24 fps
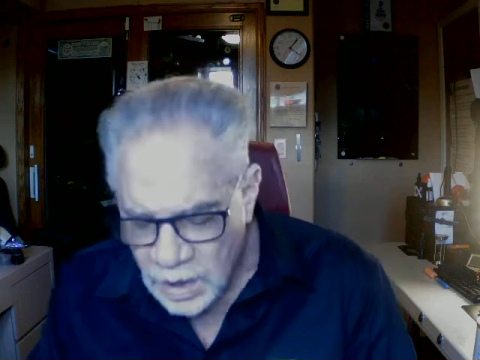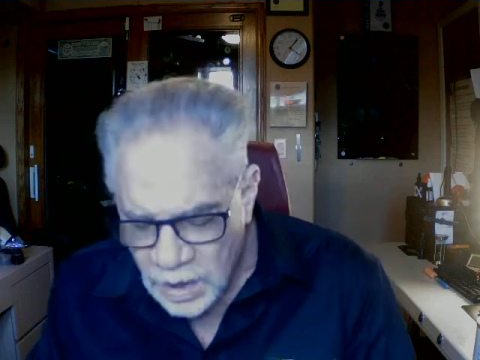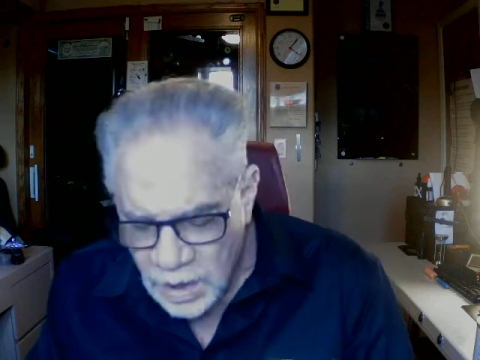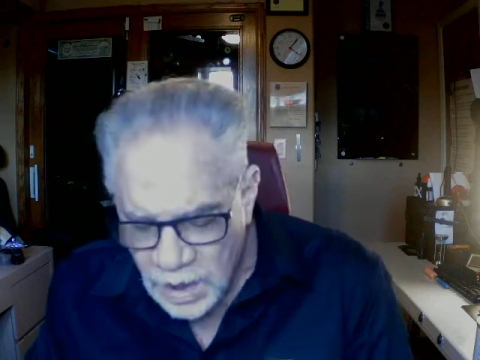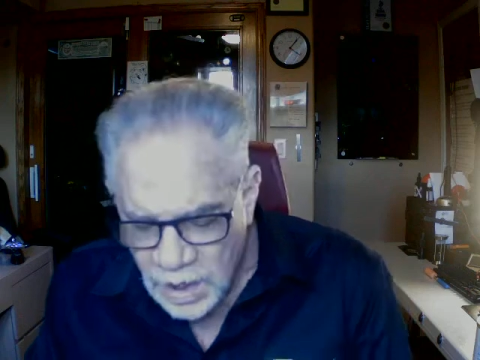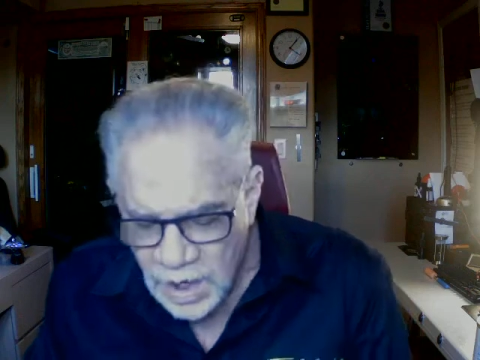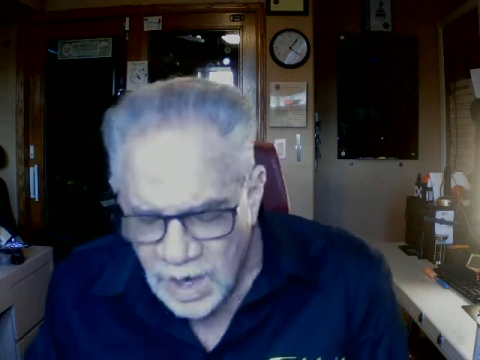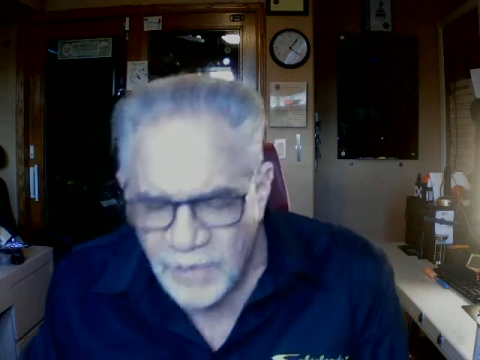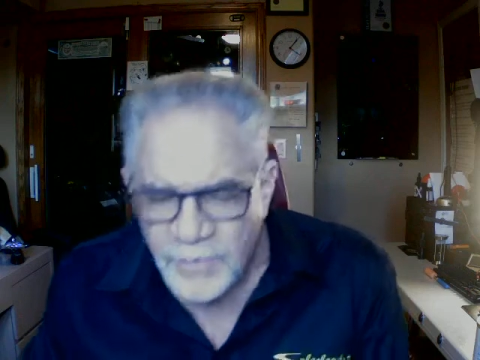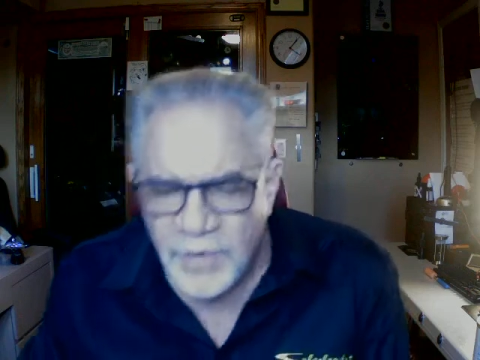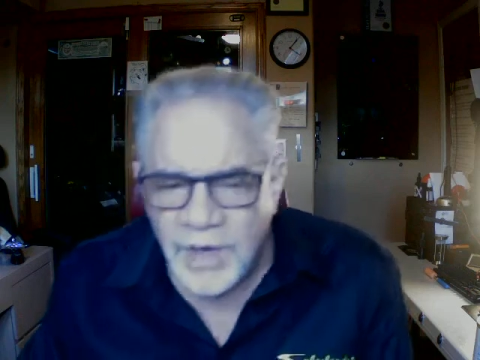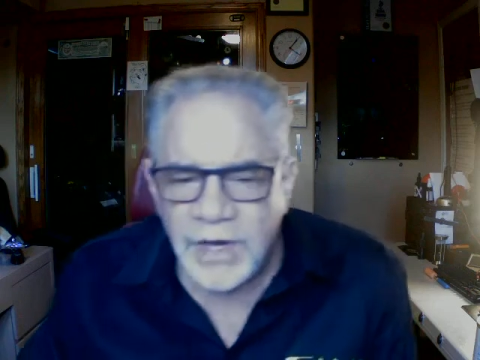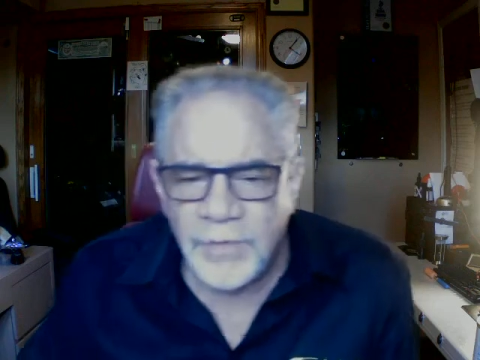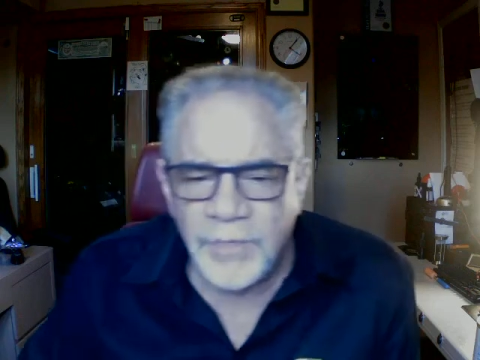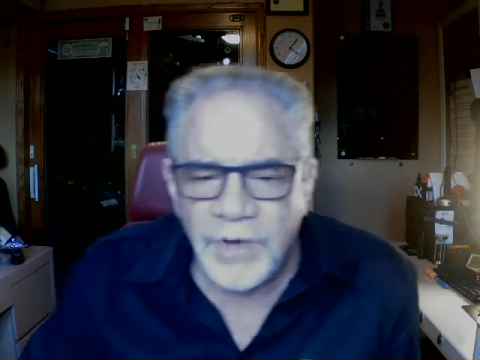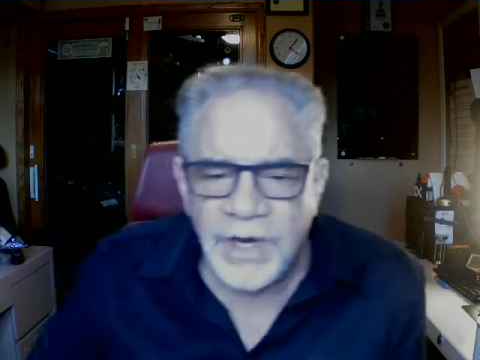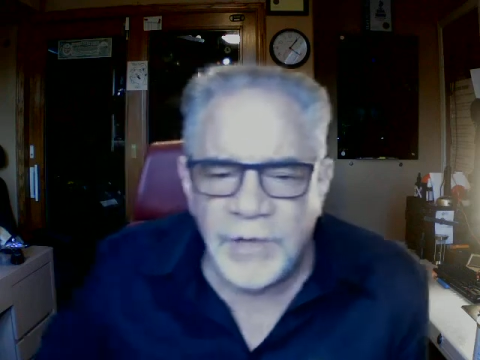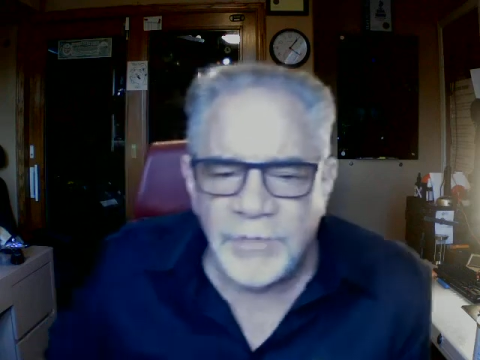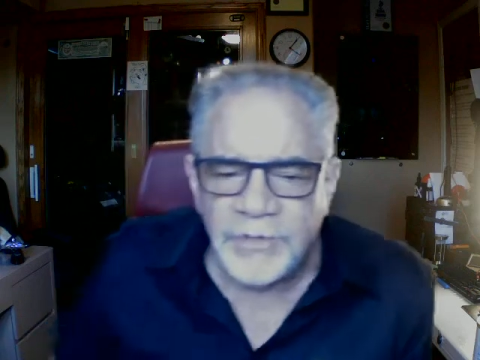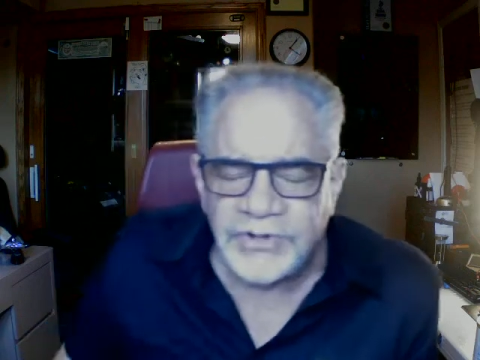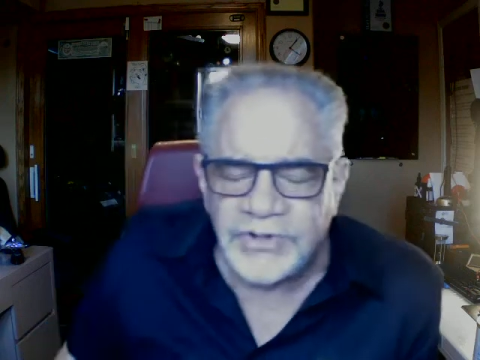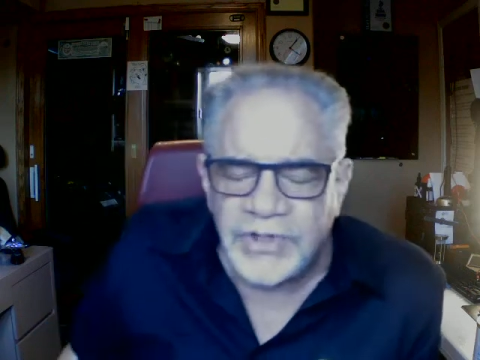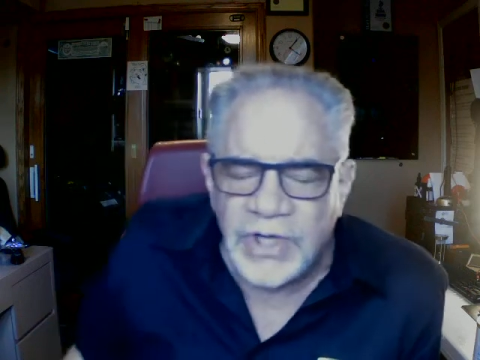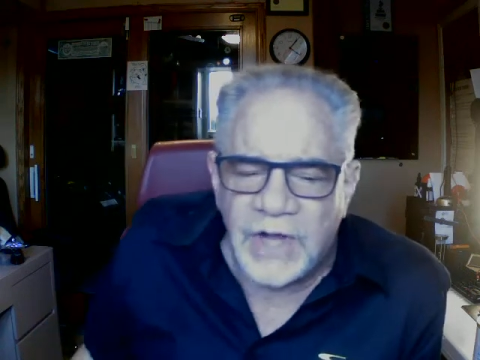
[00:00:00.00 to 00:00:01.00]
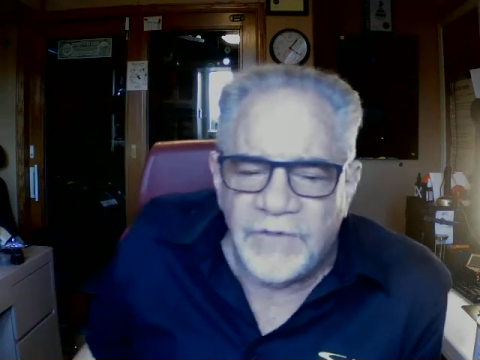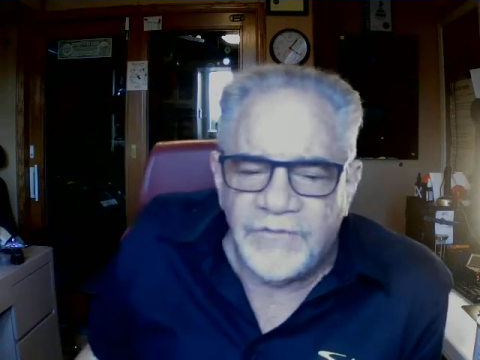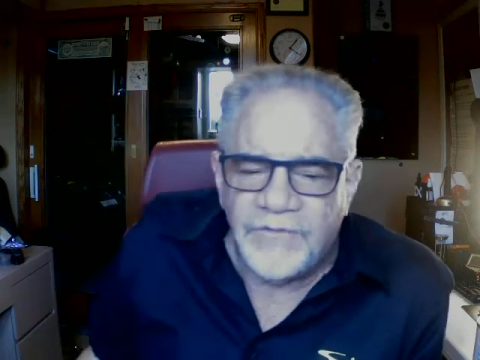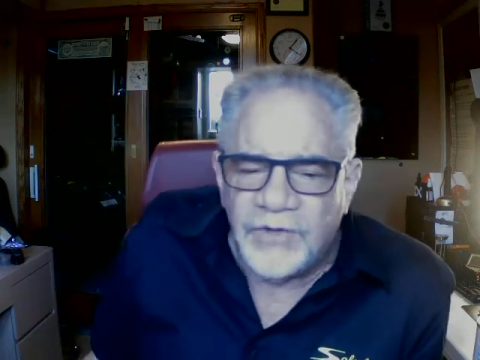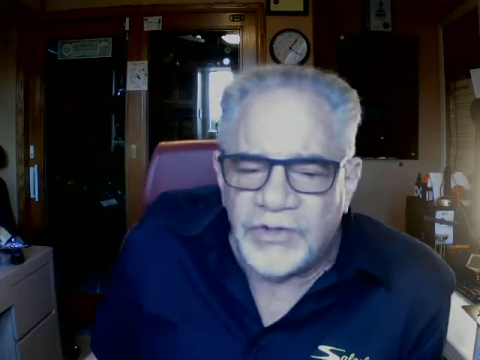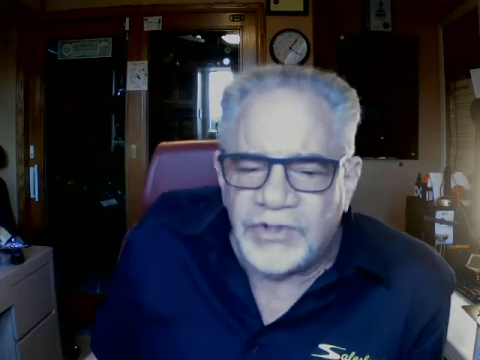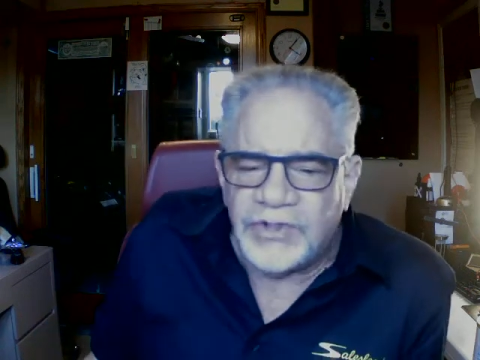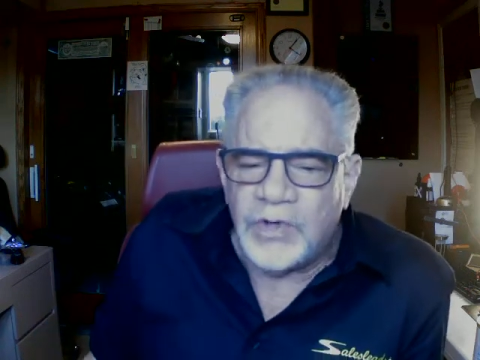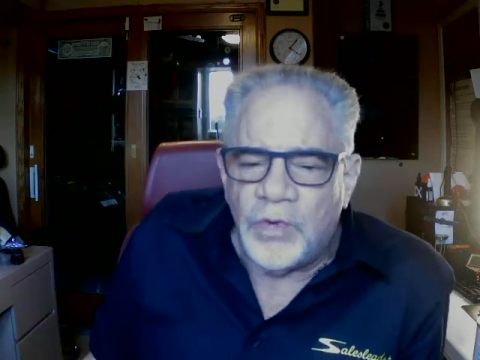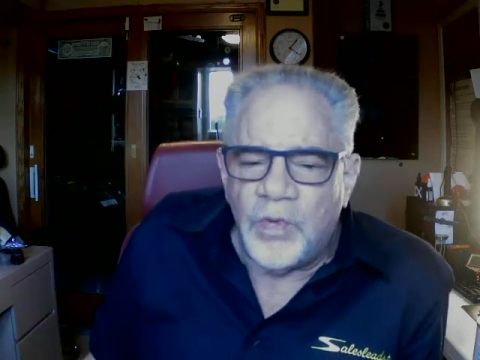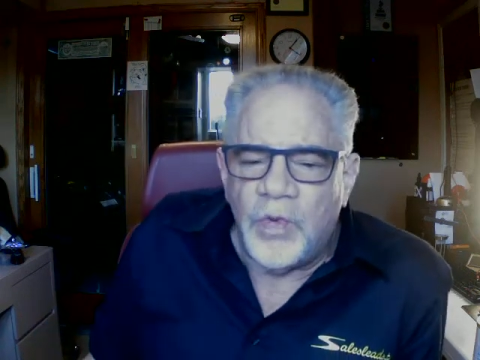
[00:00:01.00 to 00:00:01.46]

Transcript: Hey, buddy, my name is John Fisher.